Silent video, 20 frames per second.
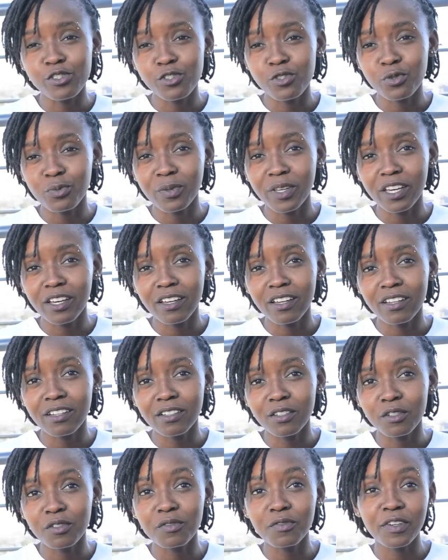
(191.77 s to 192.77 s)
on
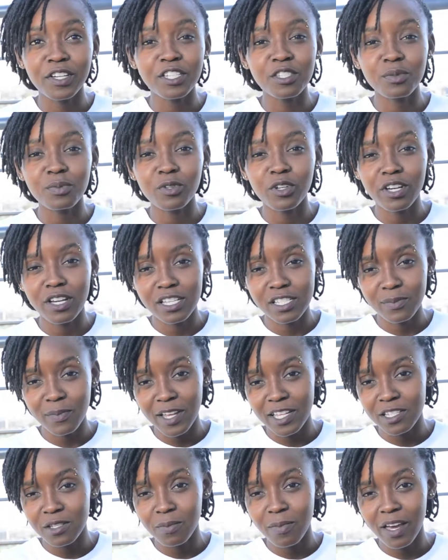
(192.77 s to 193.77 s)
Jumia, on Facebook as
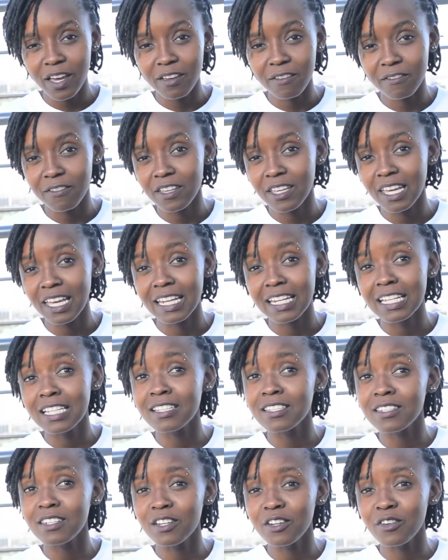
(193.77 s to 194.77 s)
Mats by Vee, and
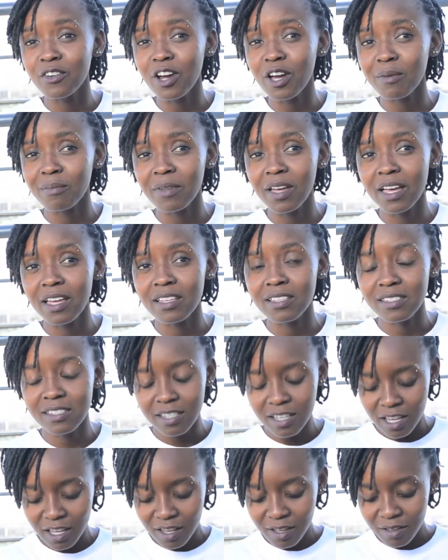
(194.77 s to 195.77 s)
Instagram
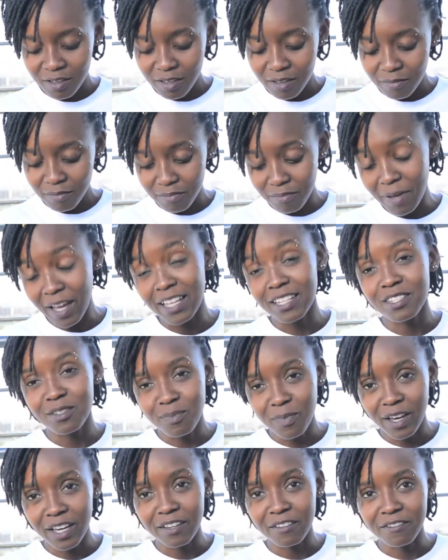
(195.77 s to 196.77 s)
as
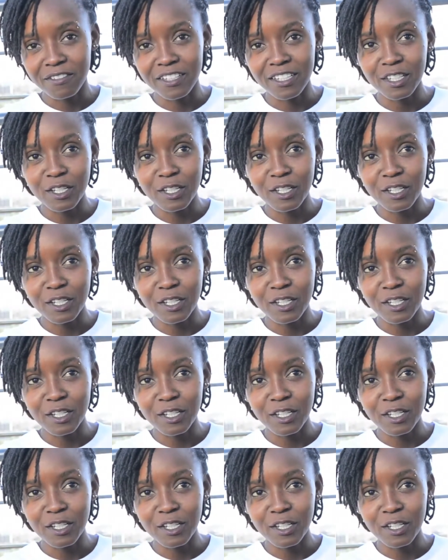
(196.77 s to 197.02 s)
Mats by